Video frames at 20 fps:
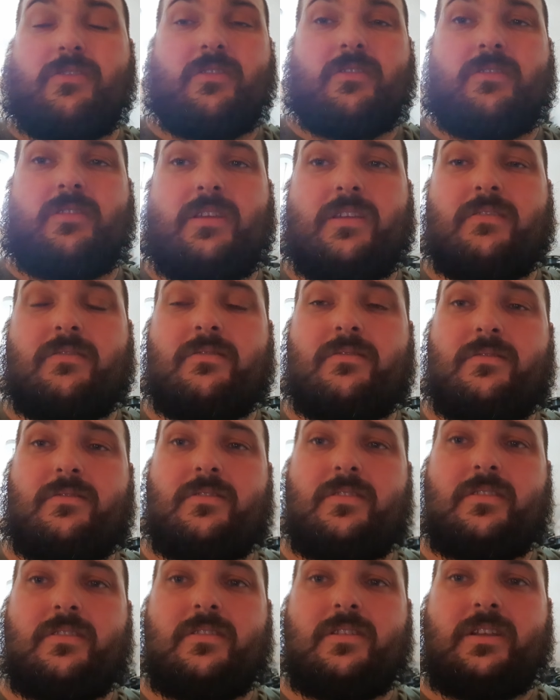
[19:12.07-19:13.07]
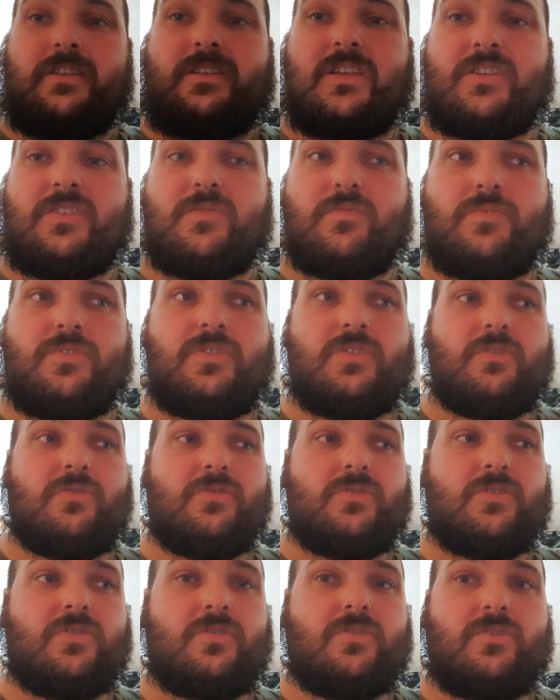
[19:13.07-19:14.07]
that the intention was to
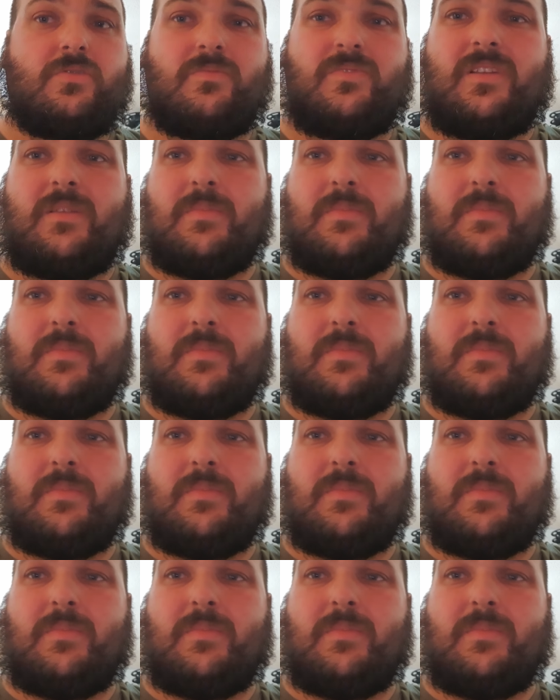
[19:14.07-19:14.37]
use something.